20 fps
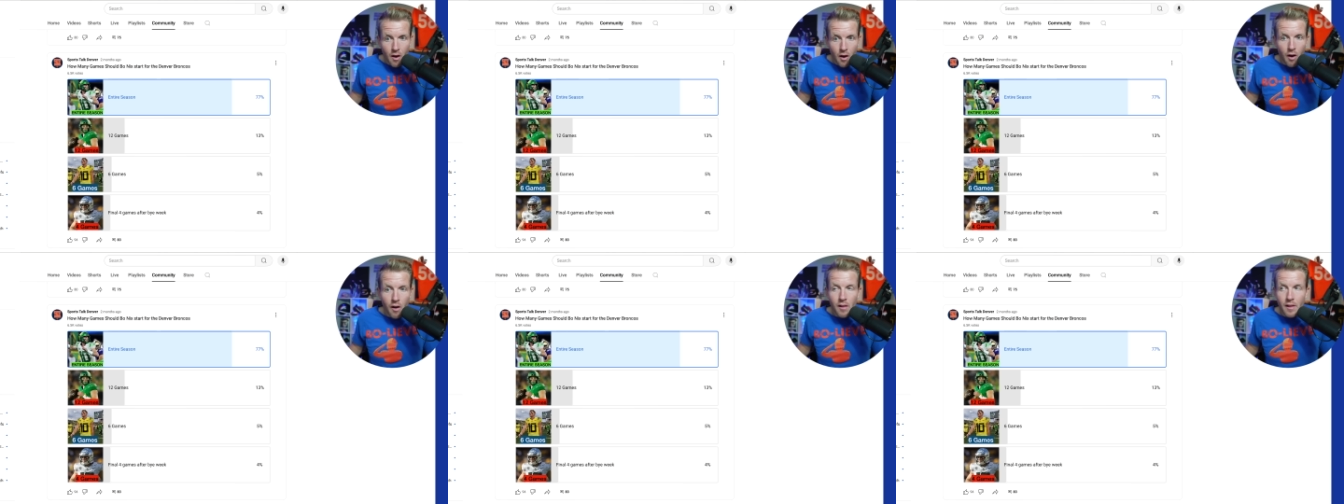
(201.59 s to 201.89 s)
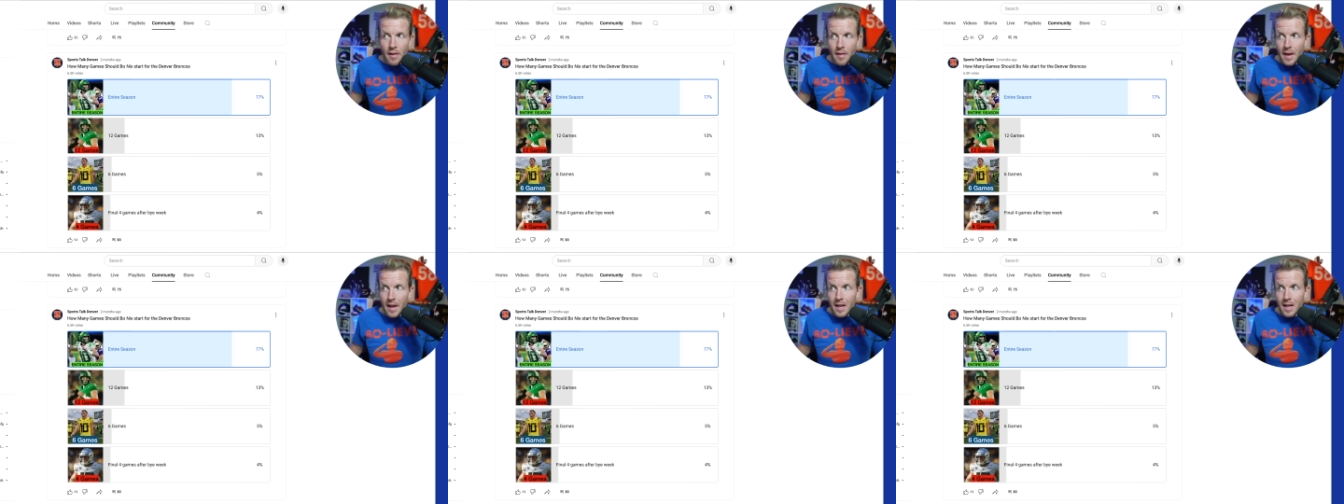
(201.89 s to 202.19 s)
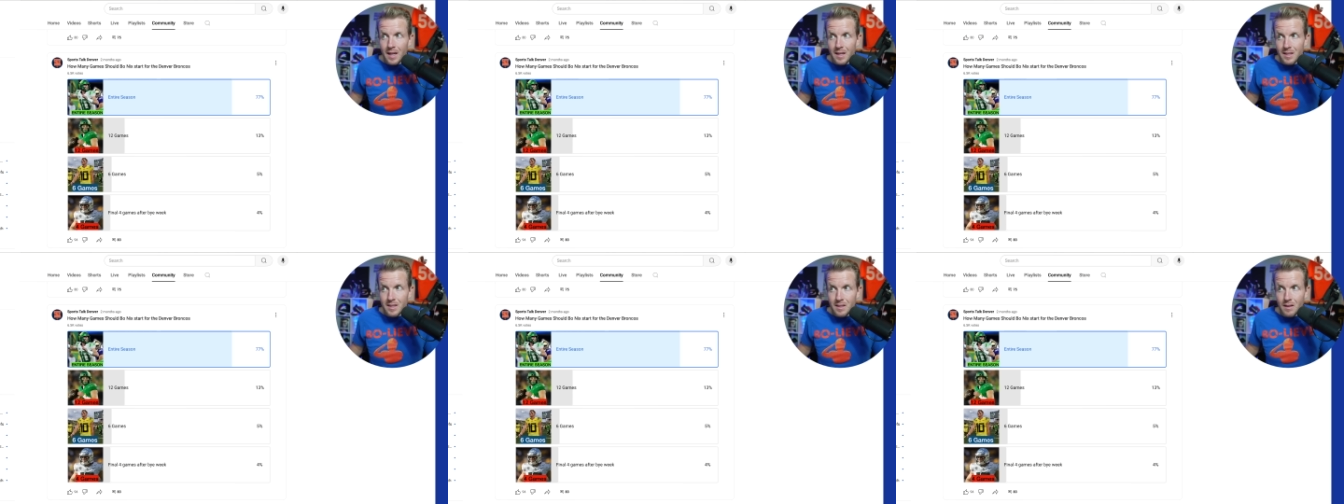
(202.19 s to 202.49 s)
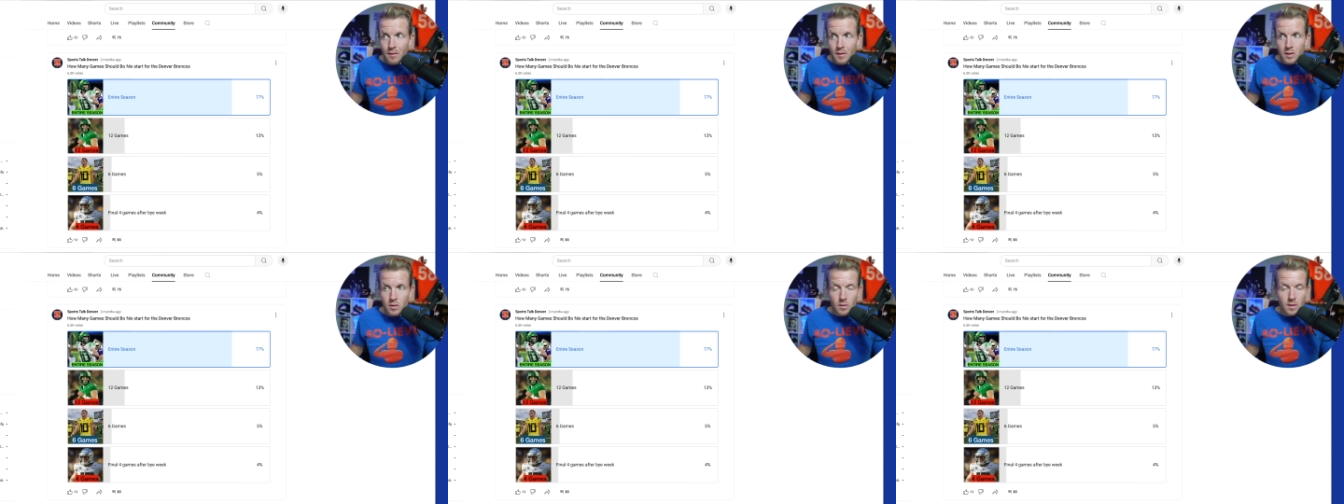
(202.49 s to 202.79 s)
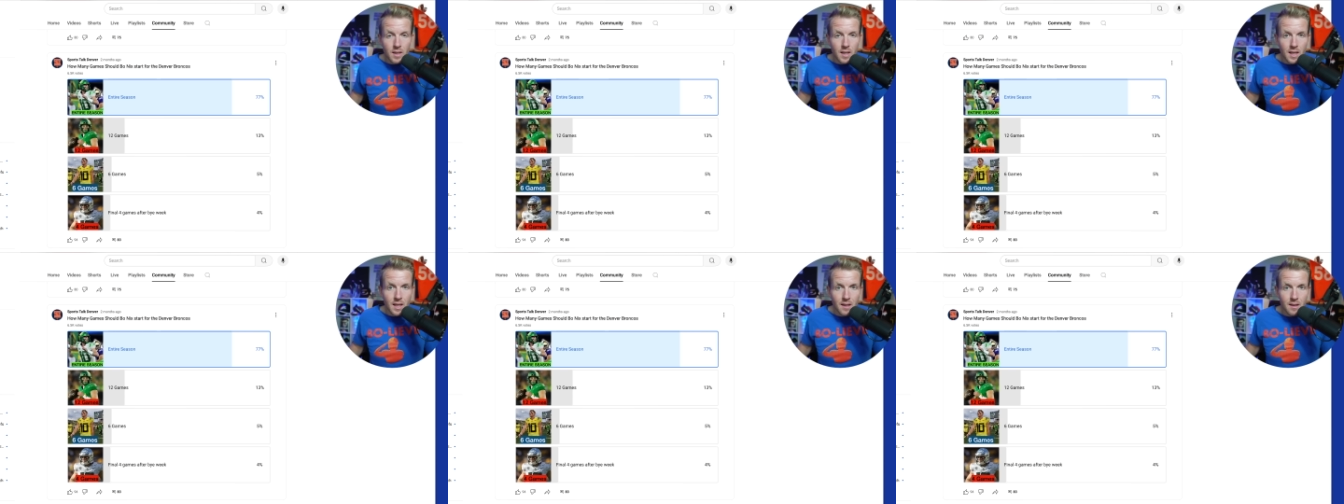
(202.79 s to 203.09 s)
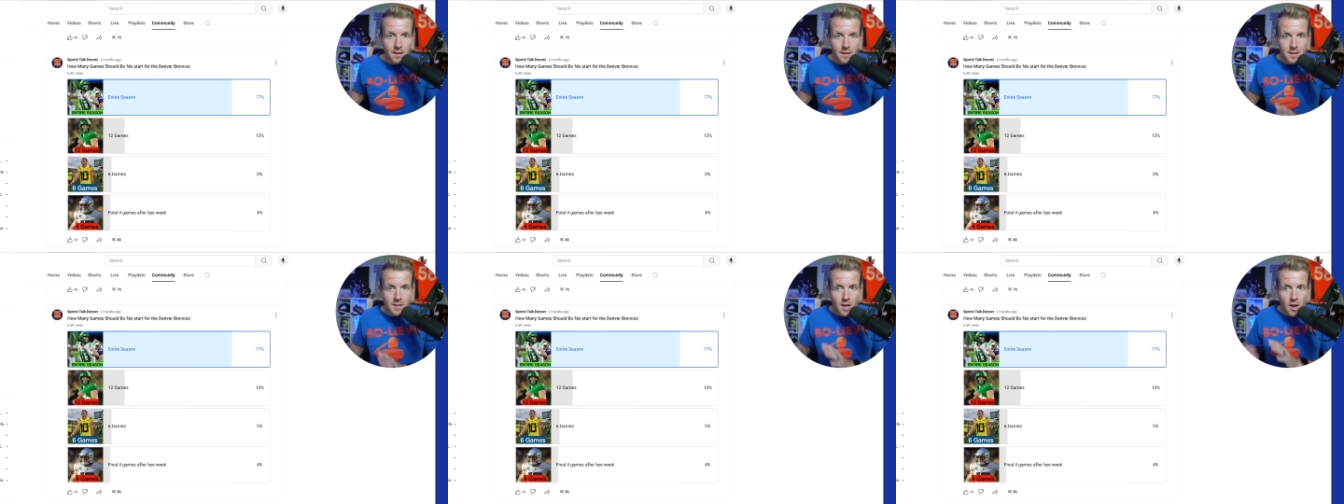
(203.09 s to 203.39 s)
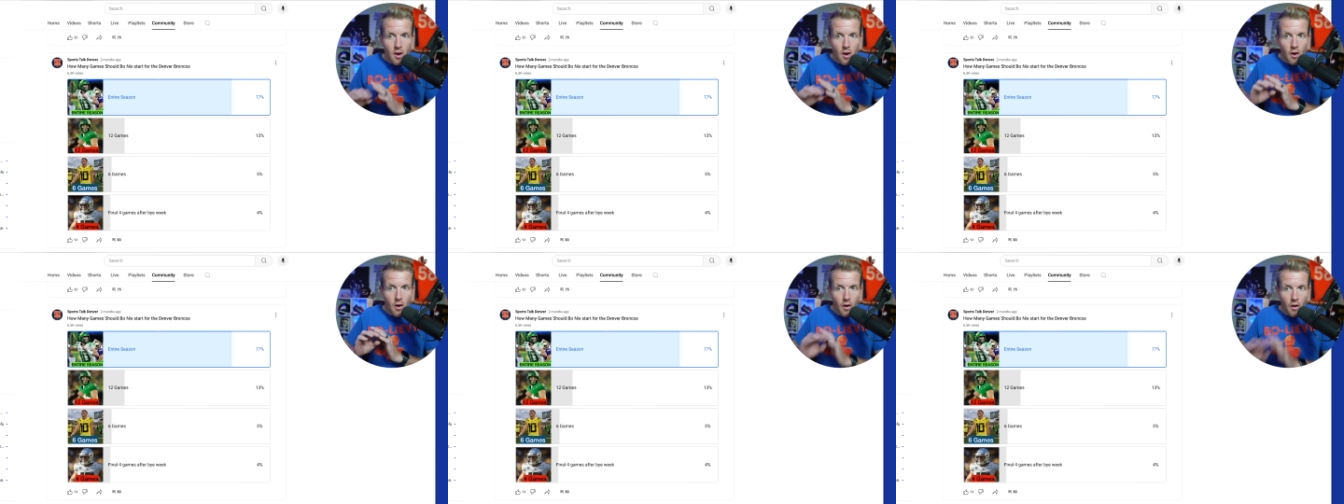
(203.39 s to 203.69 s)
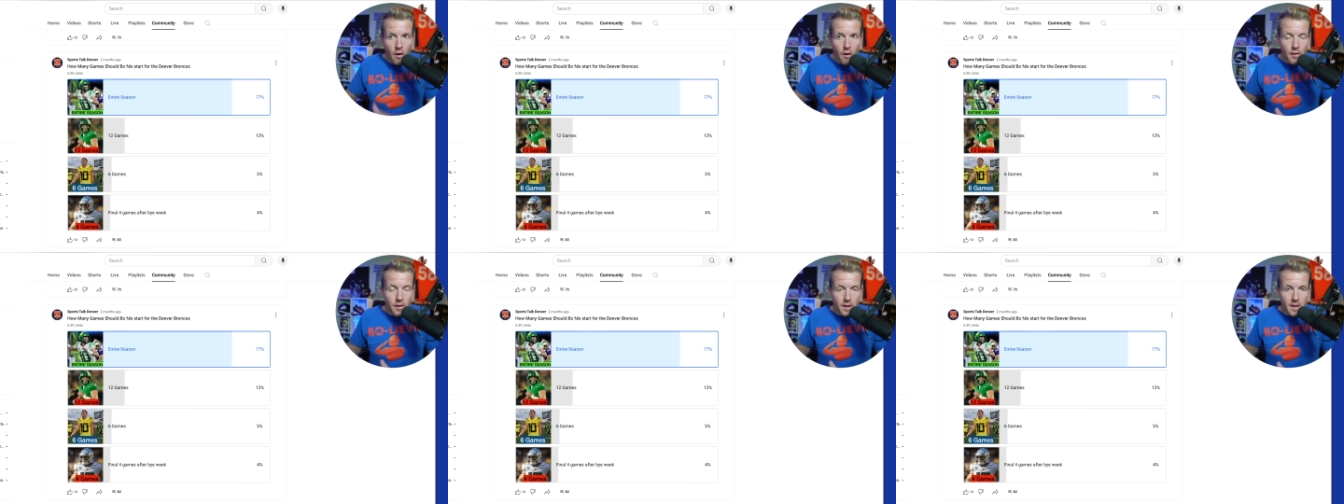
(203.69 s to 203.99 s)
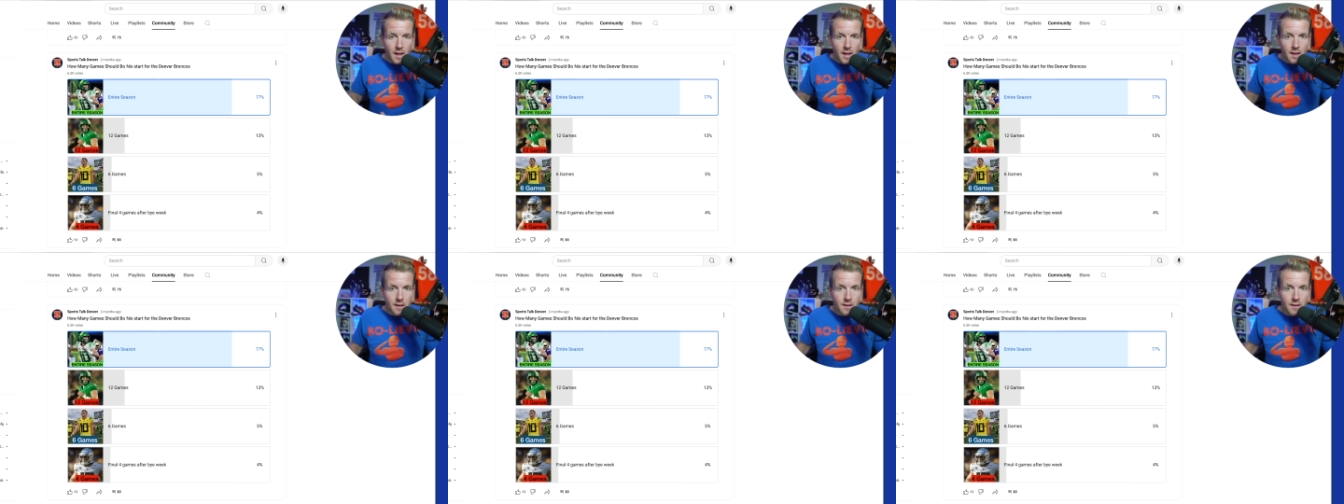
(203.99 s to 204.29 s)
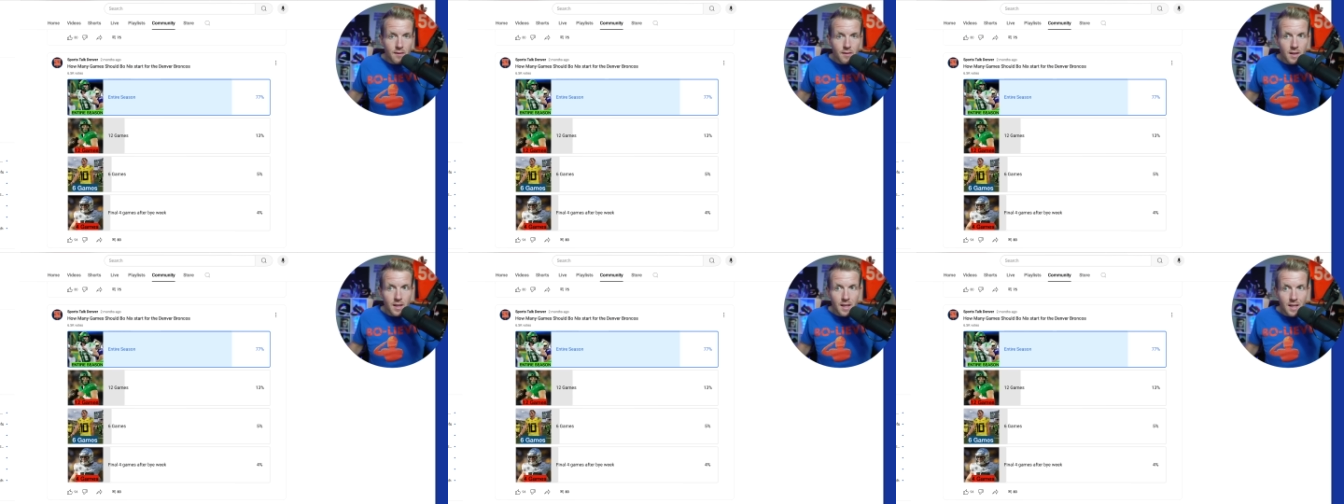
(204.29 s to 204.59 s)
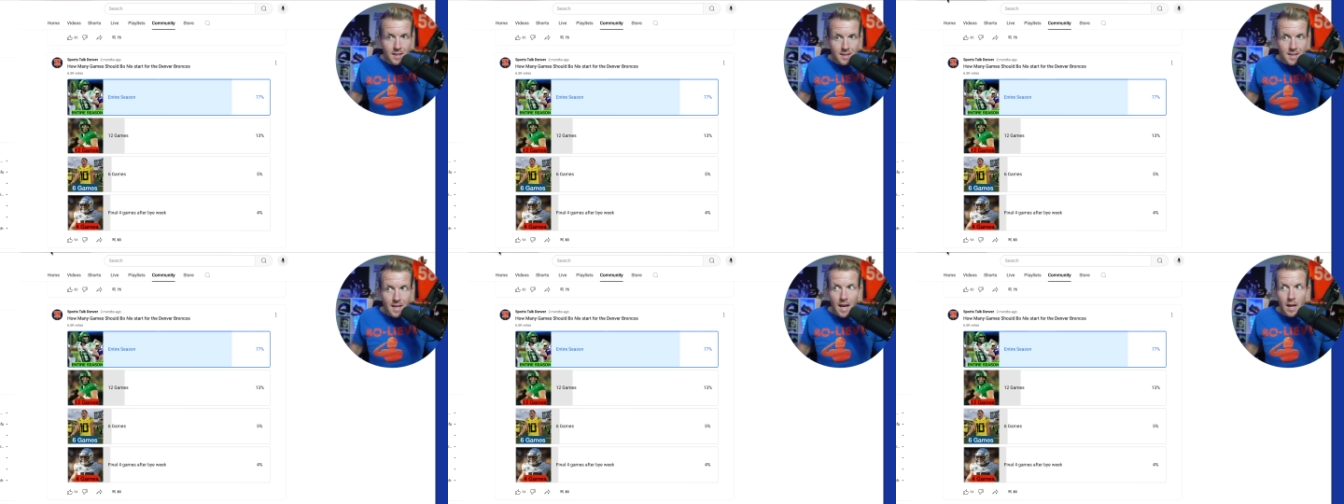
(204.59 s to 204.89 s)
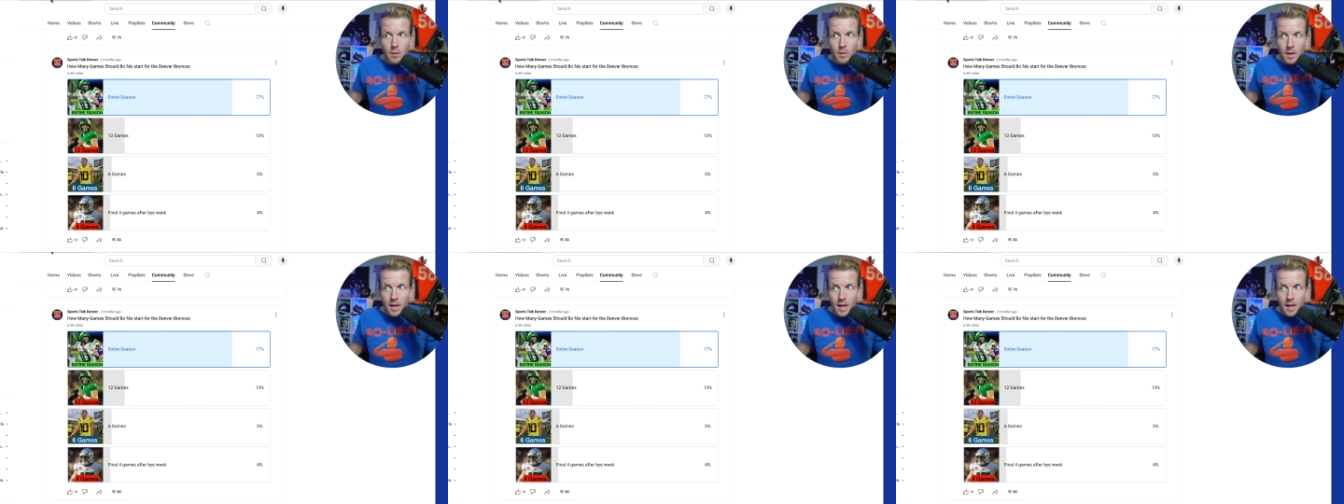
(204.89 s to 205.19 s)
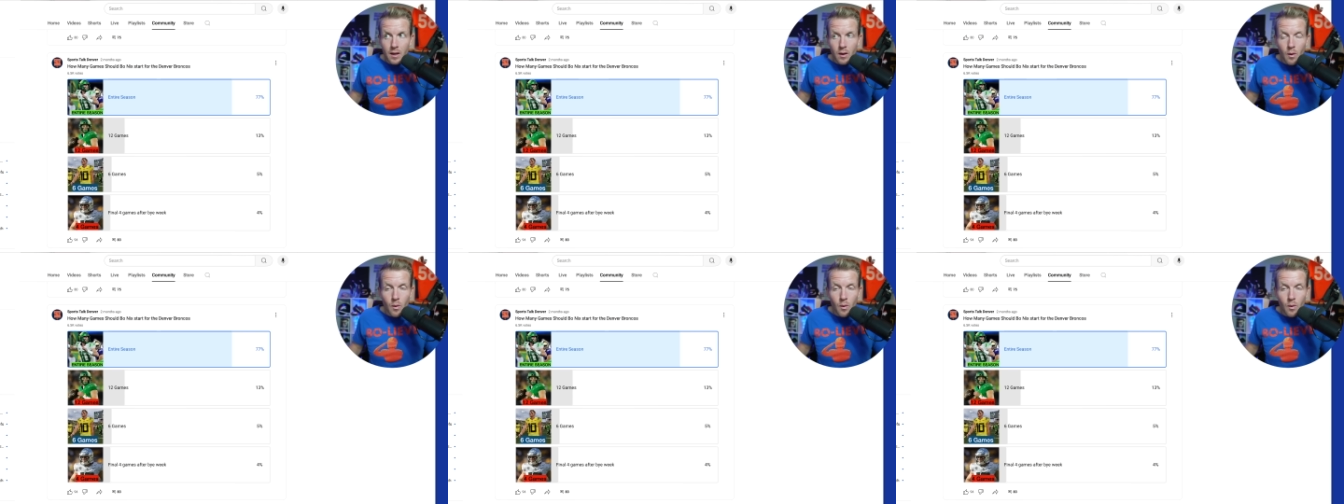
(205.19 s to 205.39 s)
all of that kind of stuff is ridiculous all the negativity aside, we got to go